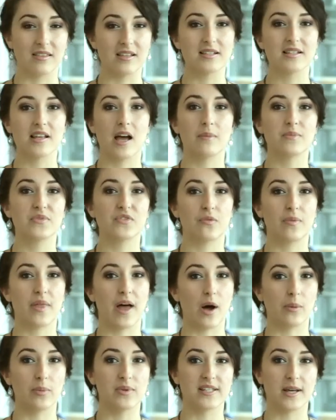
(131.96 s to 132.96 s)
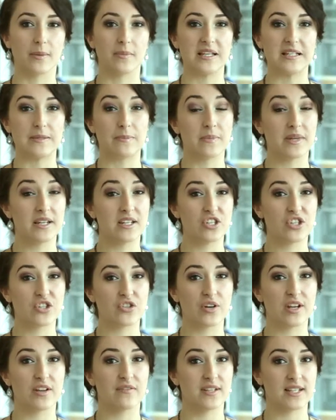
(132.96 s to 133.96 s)
This comes from the Abu Dhabi's
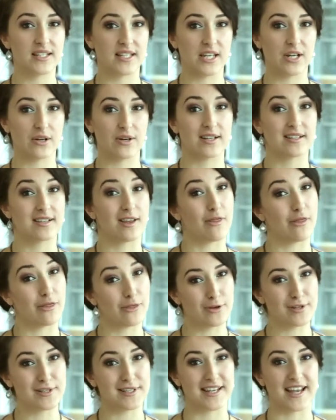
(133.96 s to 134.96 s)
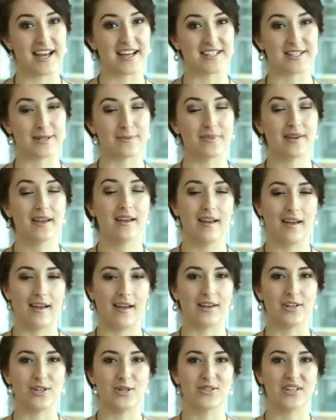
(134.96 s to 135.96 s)
Ministry of Interior's enthusiasm
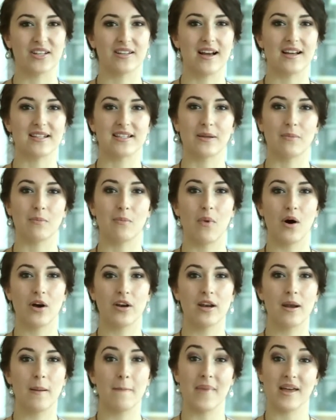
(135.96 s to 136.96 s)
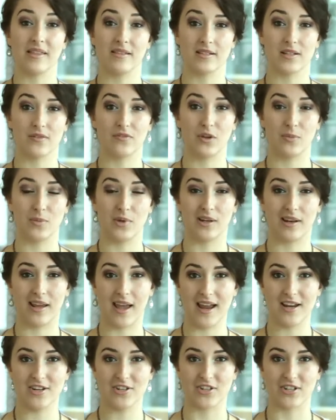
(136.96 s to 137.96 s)
in utilising modern methods of
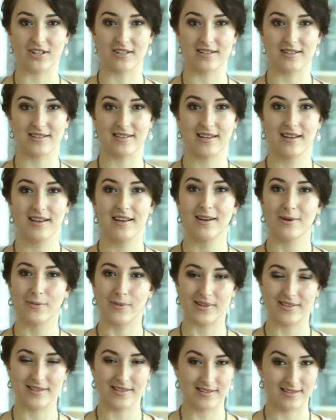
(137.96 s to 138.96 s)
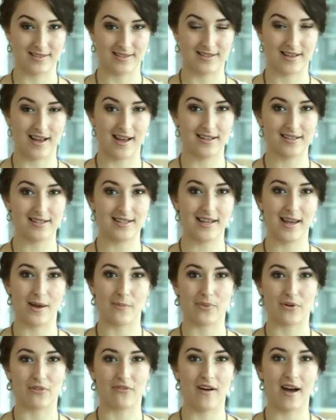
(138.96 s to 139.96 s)
communications with society and
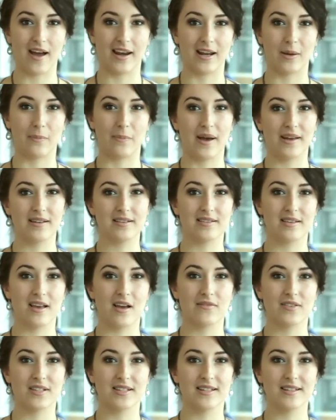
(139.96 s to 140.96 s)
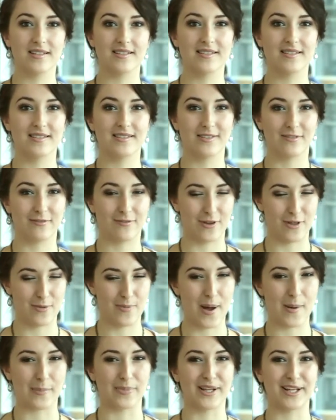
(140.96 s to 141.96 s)
providing better services for the
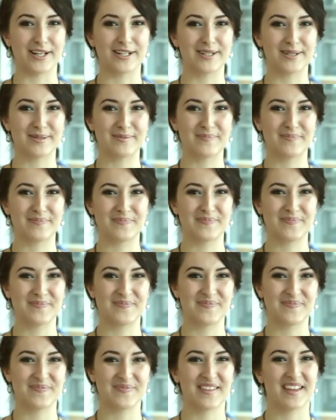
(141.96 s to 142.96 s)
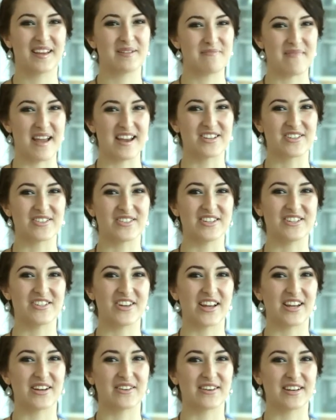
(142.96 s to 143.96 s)
public. Make sure you
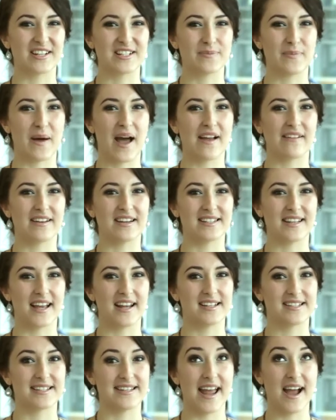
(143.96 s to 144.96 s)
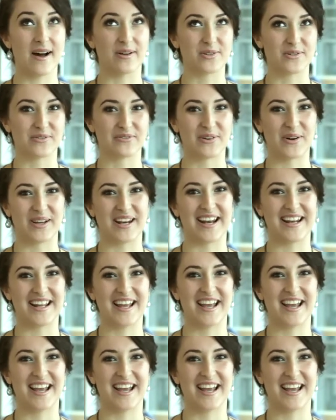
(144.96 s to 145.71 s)
check your expiry dates now to avoid any